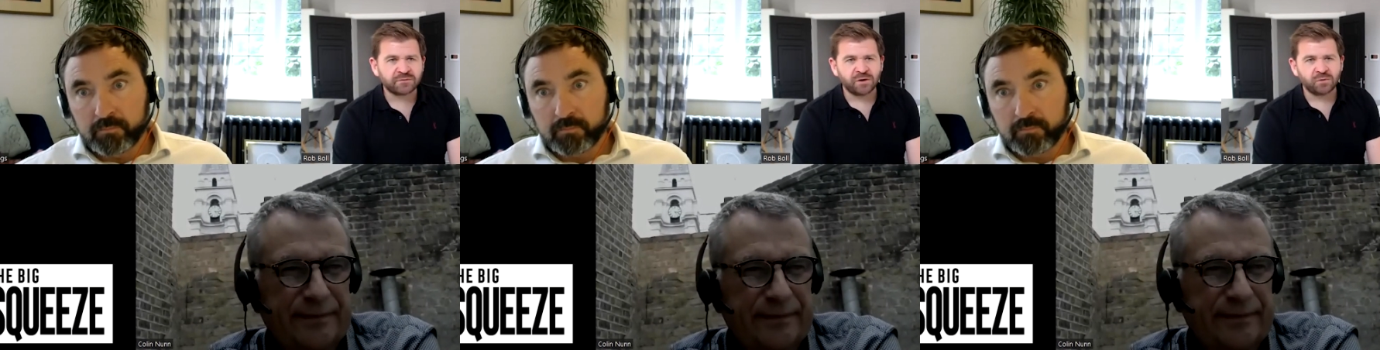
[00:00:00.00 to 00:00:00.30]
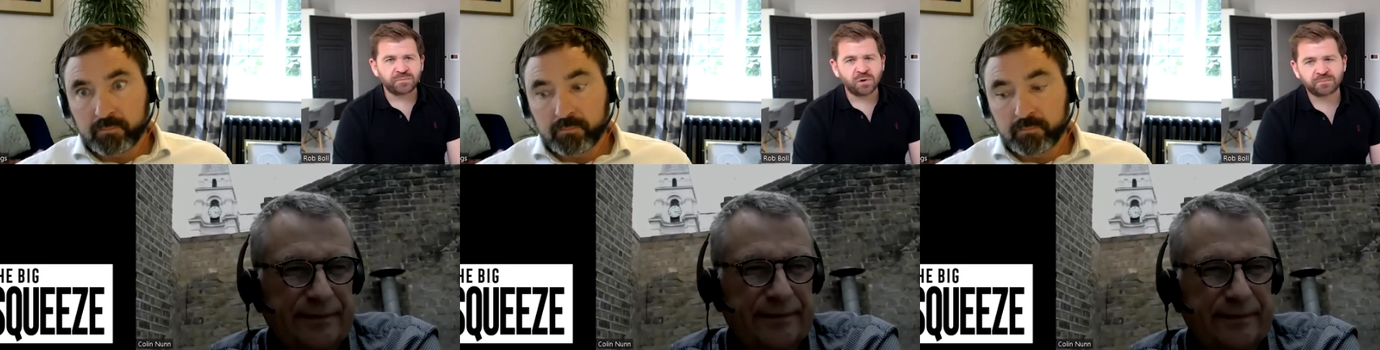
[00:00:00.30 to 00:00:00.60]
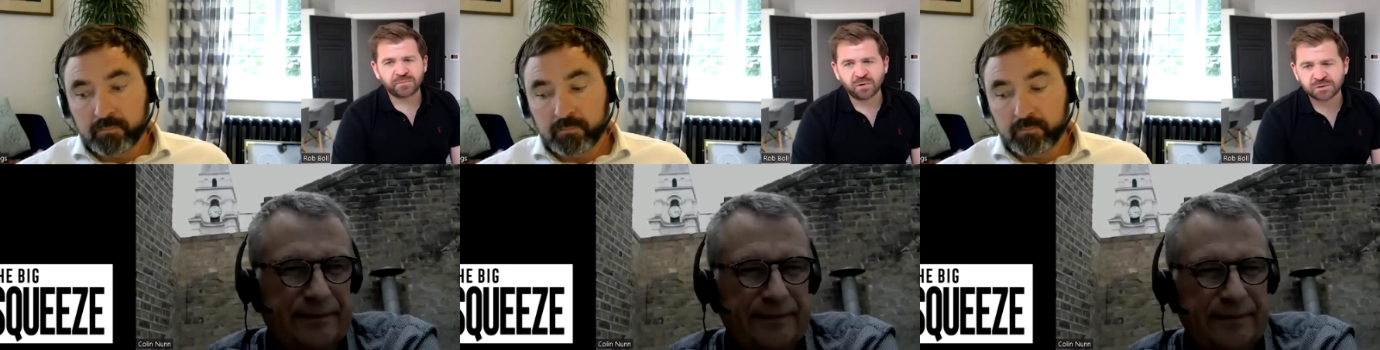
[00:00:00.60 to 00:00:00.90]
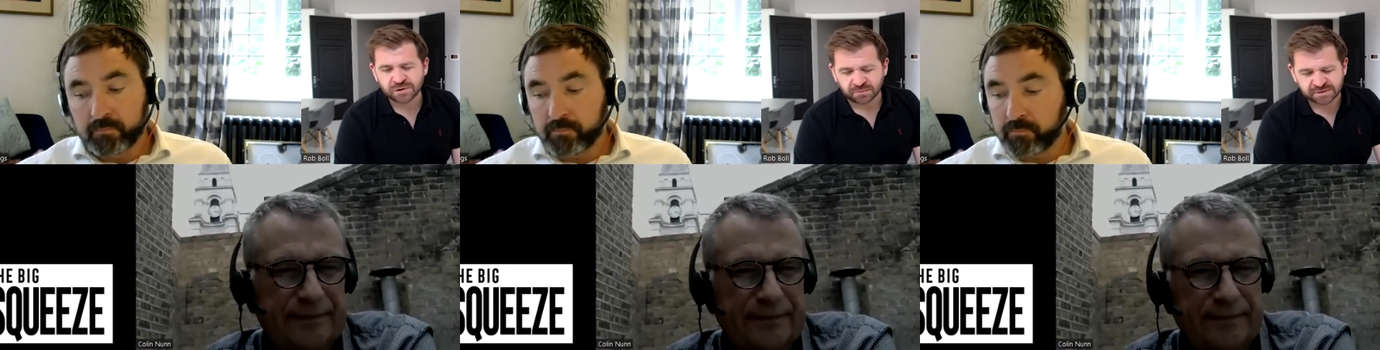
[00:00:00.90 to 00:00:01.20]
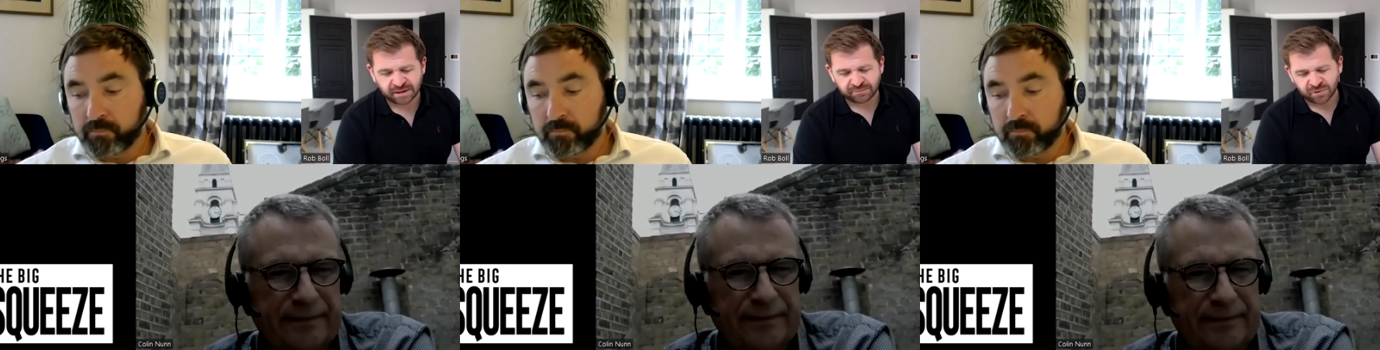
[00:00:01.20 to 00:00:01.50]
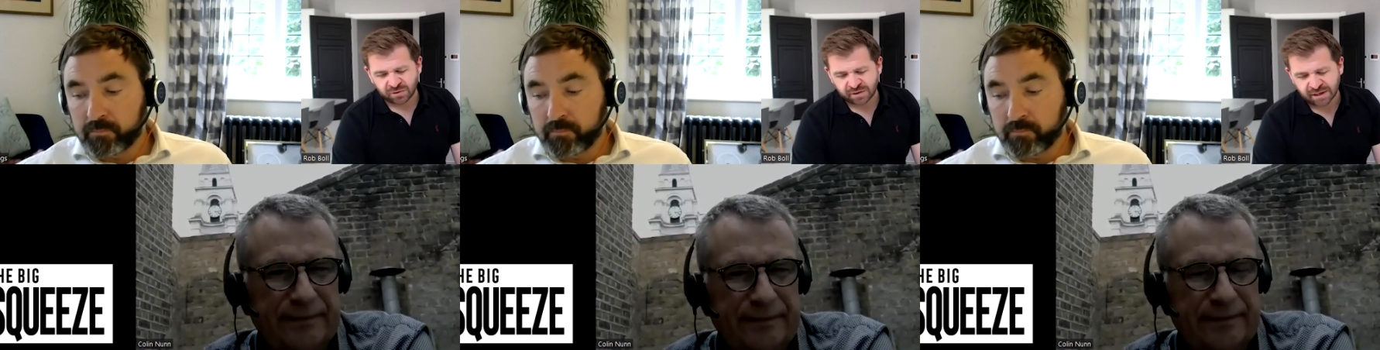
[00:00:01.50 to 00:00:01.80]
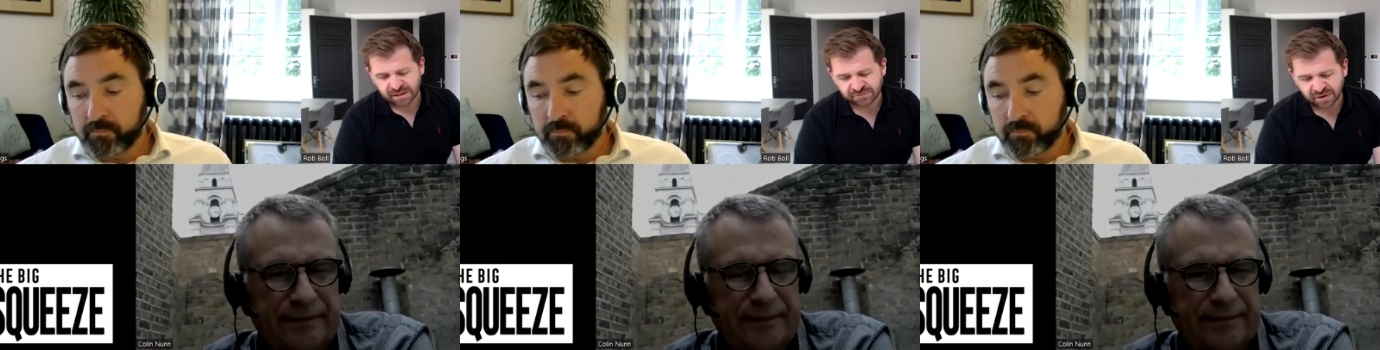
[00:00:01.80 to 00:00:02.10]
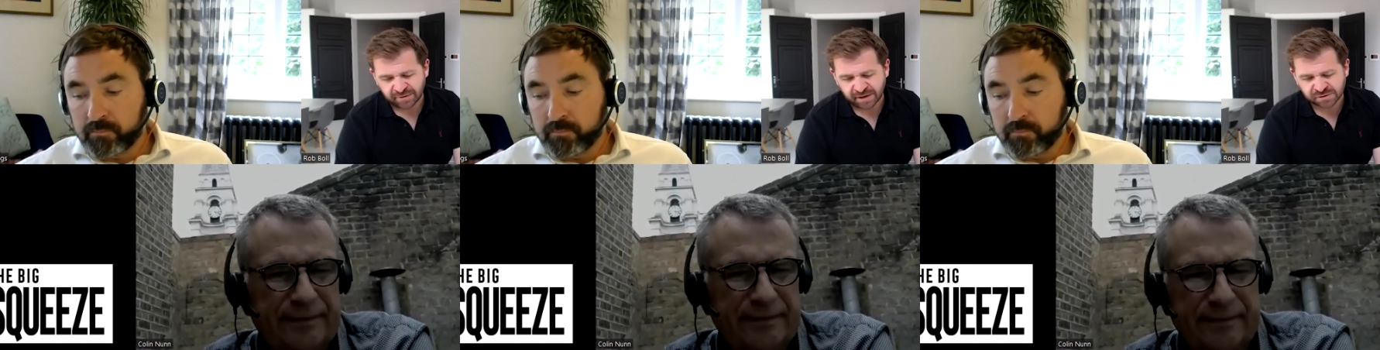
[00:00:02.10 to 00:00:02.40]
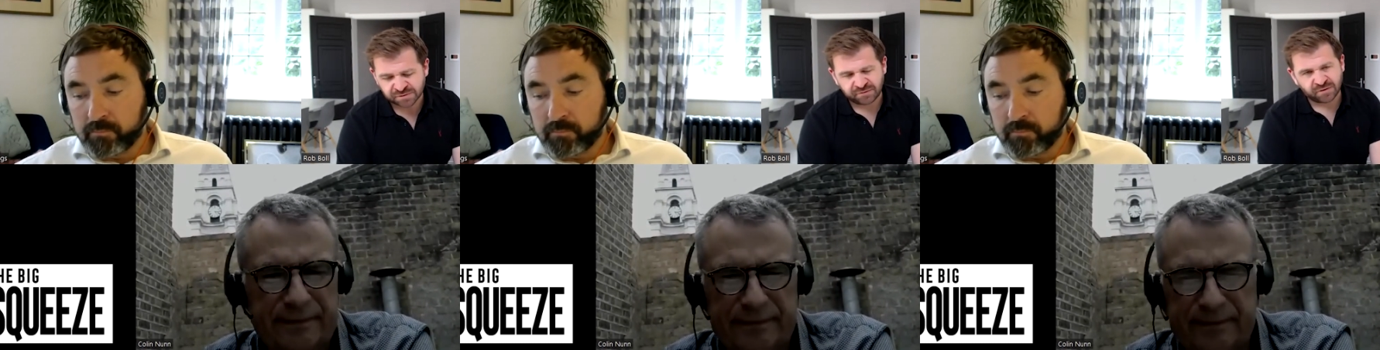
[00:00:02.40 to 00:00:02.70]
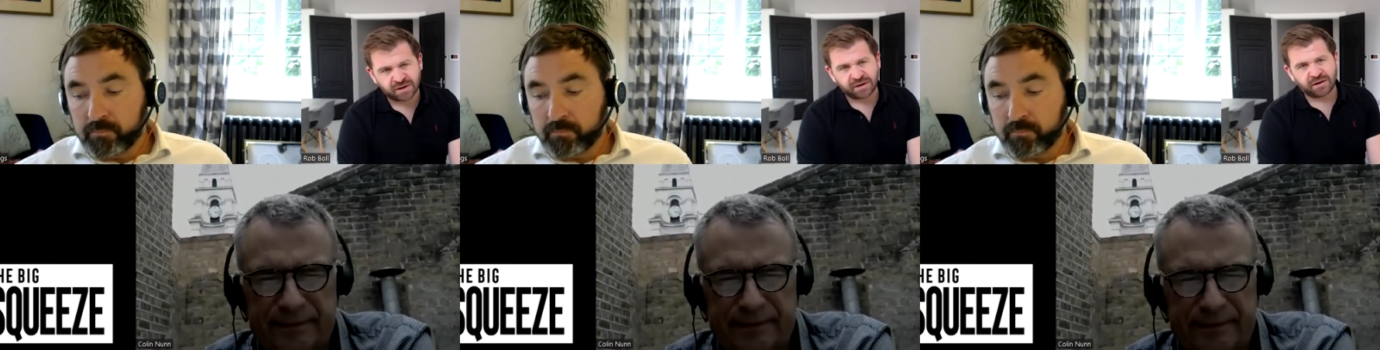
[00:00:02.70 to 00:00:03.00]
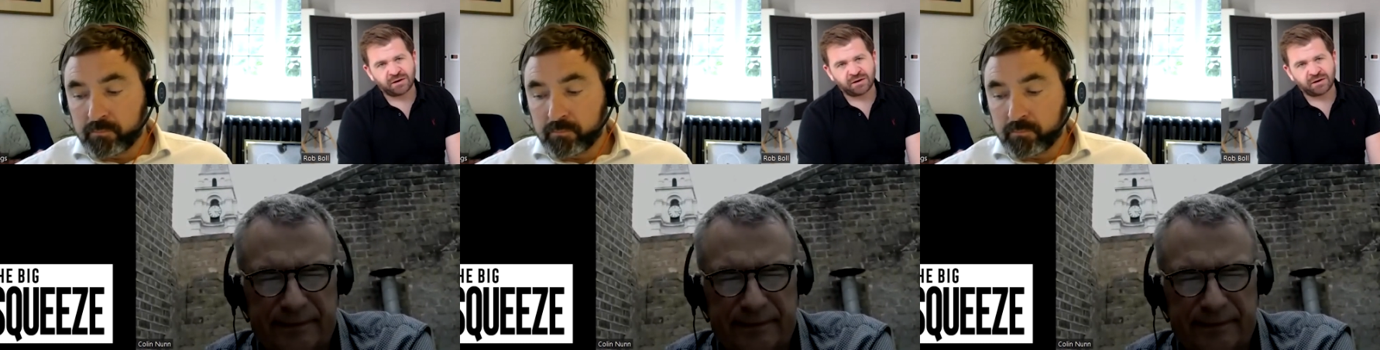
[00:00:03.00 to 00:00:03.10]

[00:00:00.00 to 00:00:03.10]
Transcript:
Speaker 1: phil your your top tip on cash flow management if you're going to